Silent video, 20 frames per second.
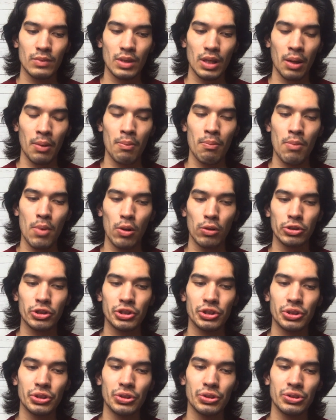
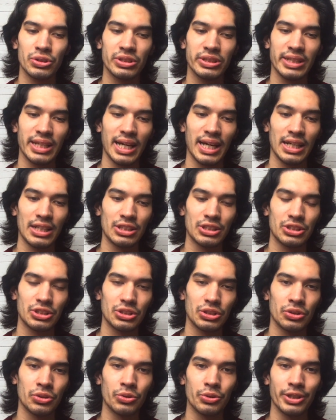emotional
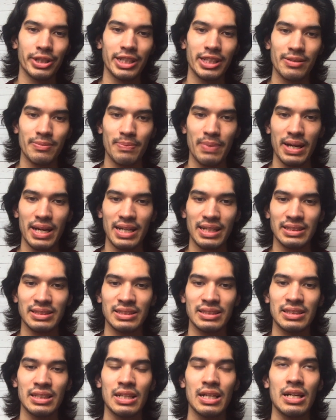/ greed
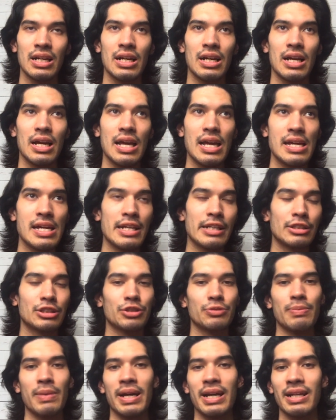based.
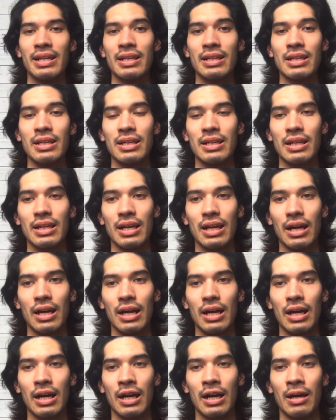Each men
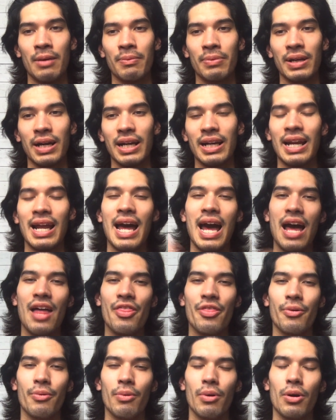kind of
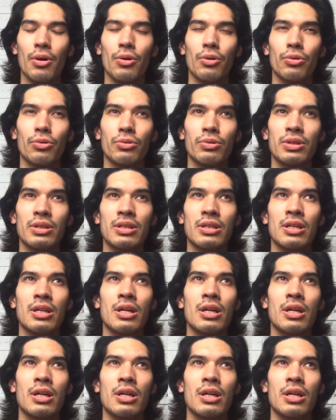had their own